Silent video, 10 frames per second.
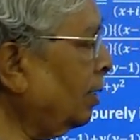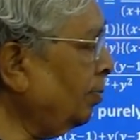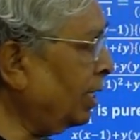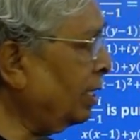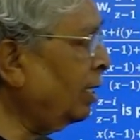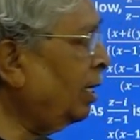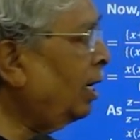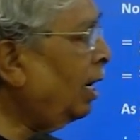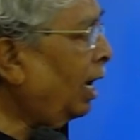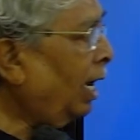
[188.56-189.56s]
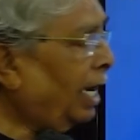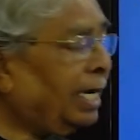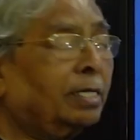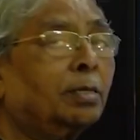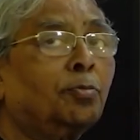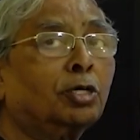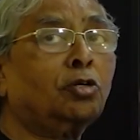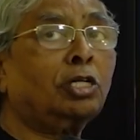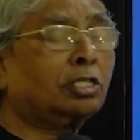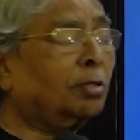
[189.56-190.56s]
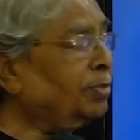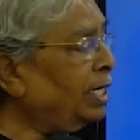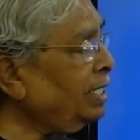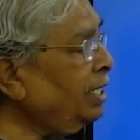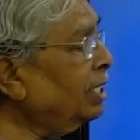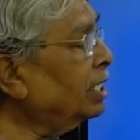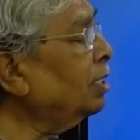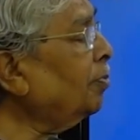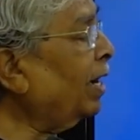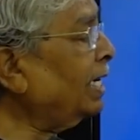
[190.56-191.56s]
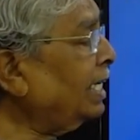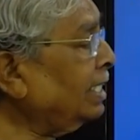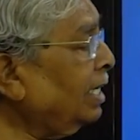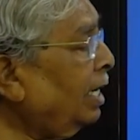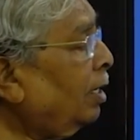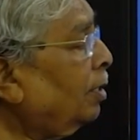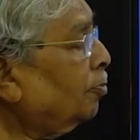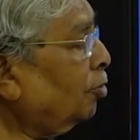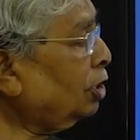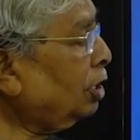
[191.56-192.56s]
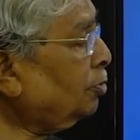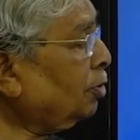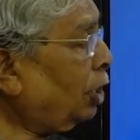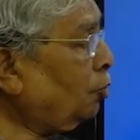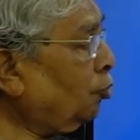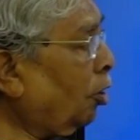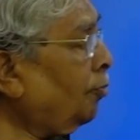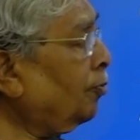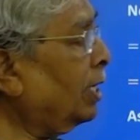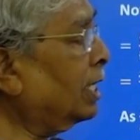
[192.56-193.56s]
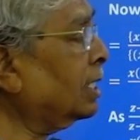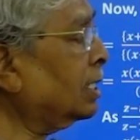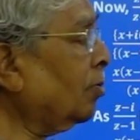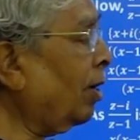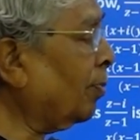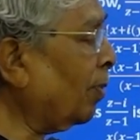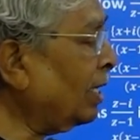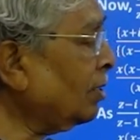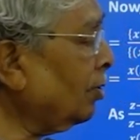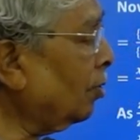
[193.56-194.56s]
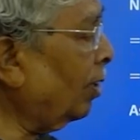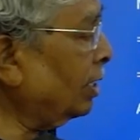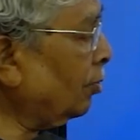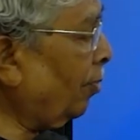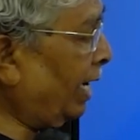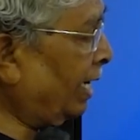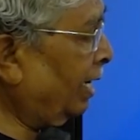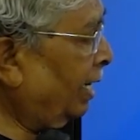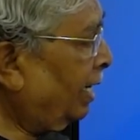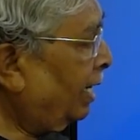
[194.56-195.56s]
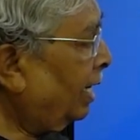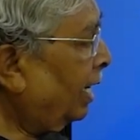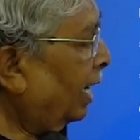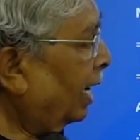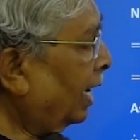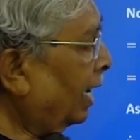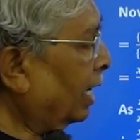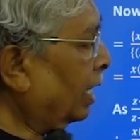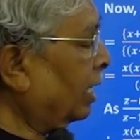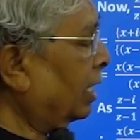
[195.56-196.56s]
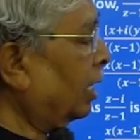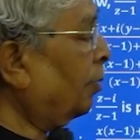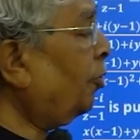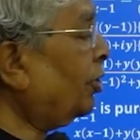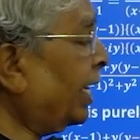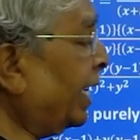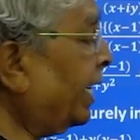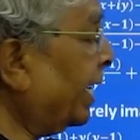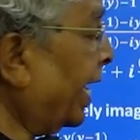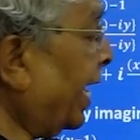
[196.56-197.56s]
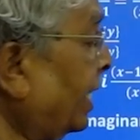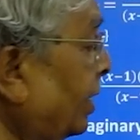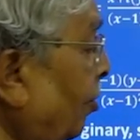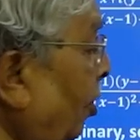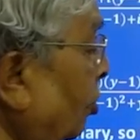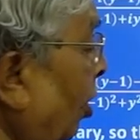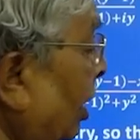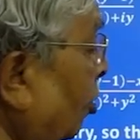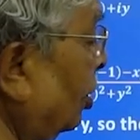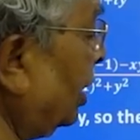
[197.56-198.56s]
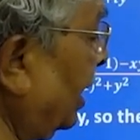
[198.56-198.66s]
number. And modulus of z is defined as positive square root of x square plus y square. If we take x equal to r cos